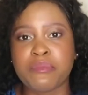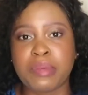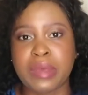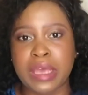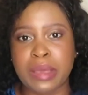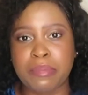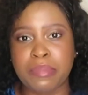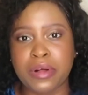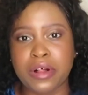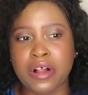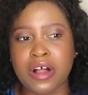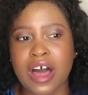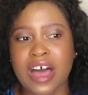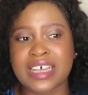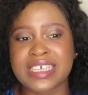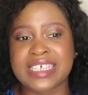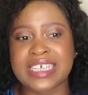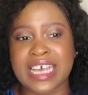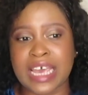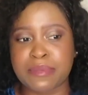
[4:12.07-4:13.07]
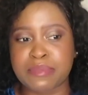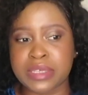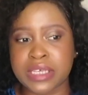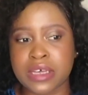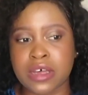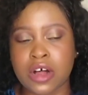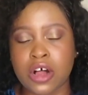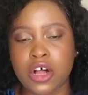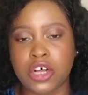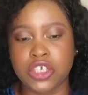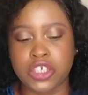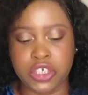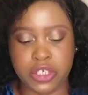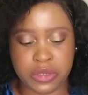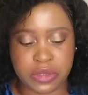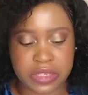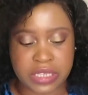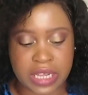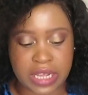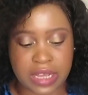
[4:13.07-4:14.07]
people are skeptical on
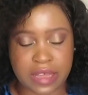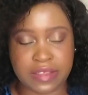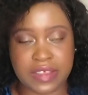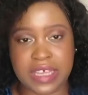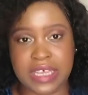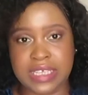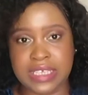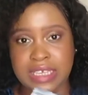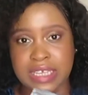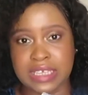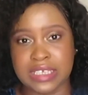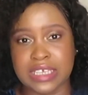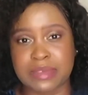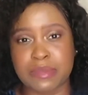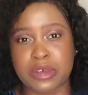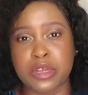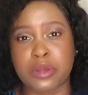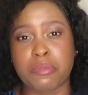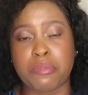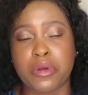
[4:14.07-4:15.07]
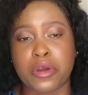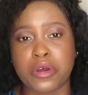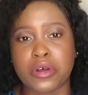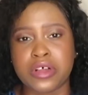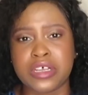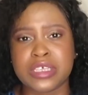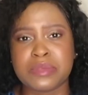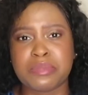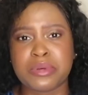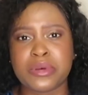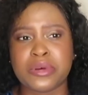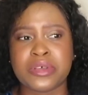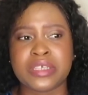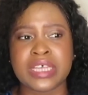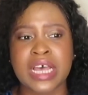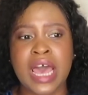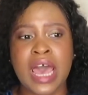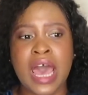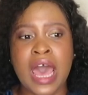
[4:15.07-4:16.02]
using these intimate pearls because